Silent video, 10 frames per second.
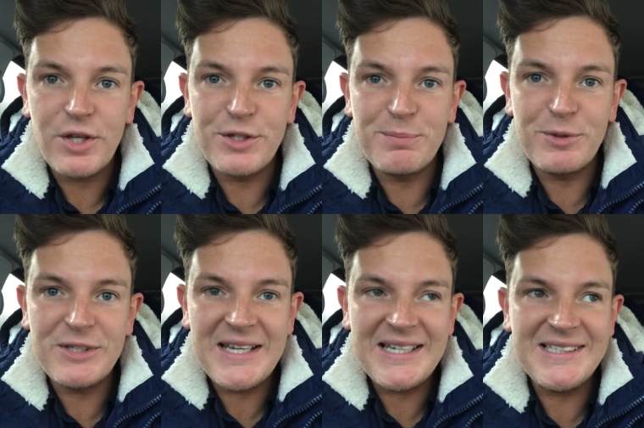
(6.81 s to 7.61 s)
Good
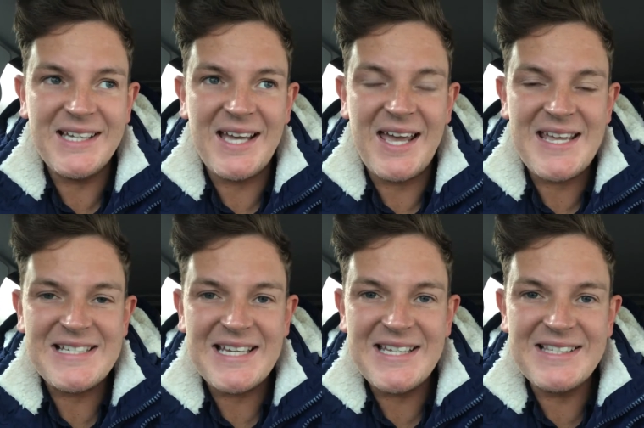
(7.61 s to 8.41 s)
morning.
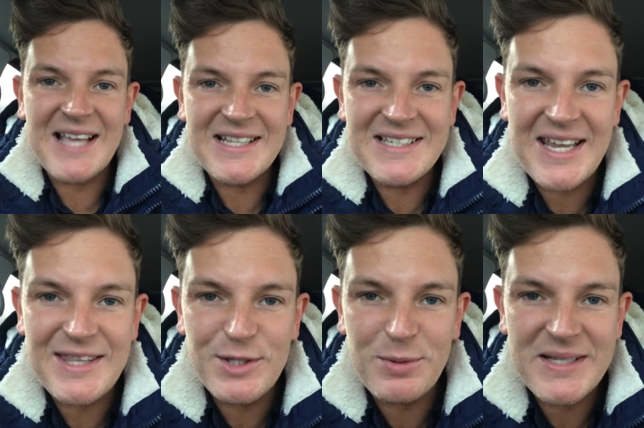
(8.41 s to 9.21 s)
It is
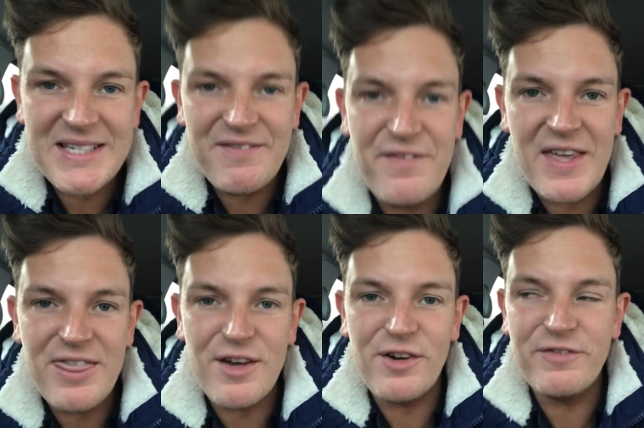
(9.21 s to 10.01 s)
Saturday the
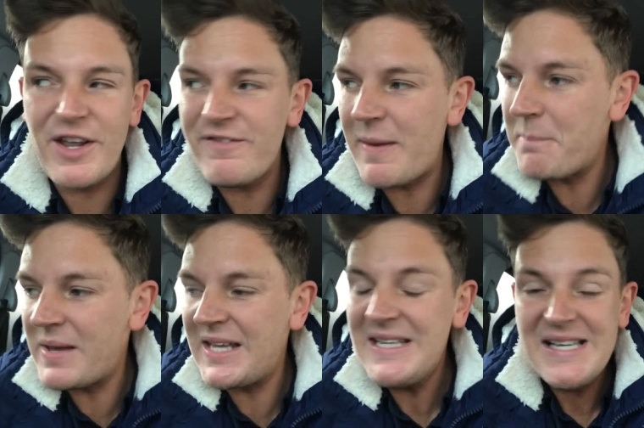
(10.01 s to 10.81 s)
25th of
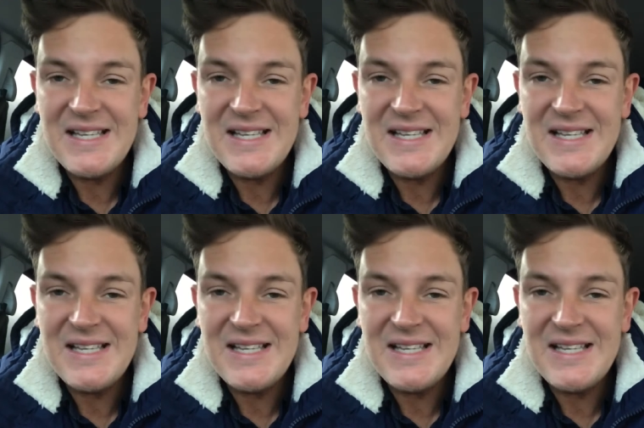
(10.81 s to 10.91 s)
November.